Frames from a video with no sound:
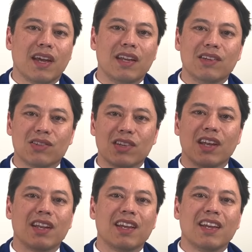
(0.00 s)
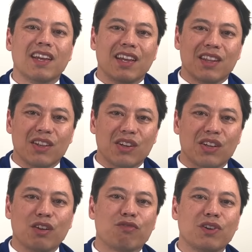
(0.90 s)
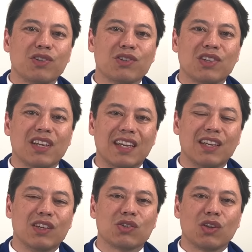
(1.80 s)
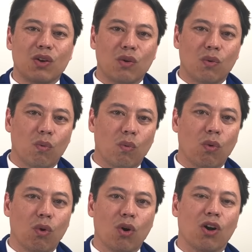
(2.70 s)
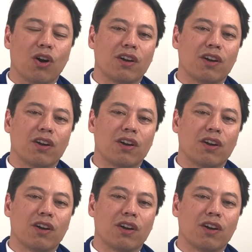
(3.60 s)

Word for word: And he said, the difference is war.